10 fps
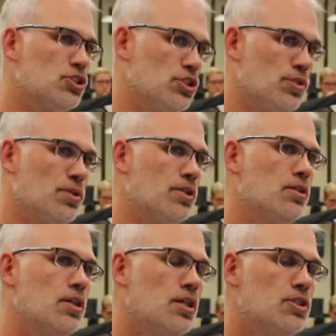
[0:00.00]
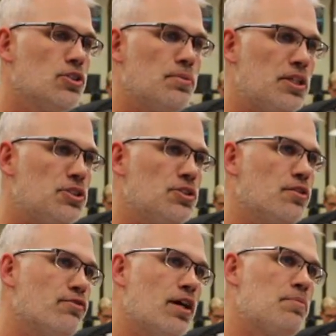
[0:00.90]
is newer so it'll be
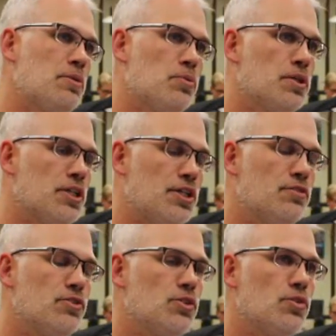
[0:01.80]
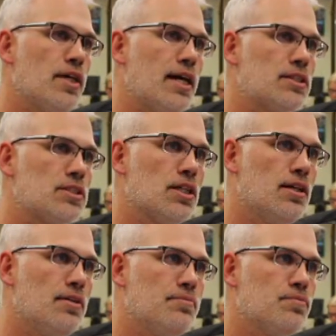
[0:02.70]
easier to find people we could interview that
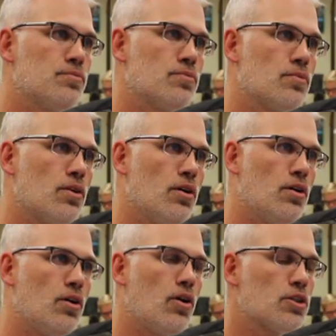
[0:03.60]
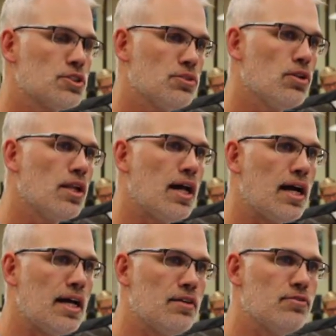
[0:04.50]
um, are still
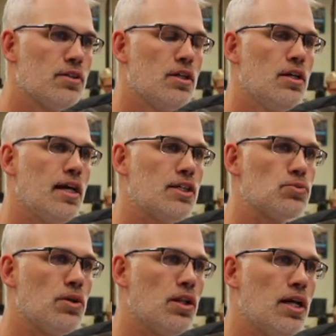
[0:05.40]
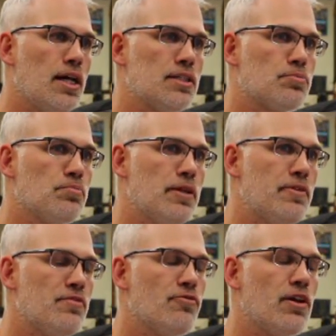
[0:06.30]
alive as well as
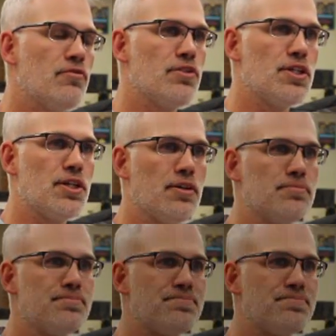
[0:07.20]
maybe even find video.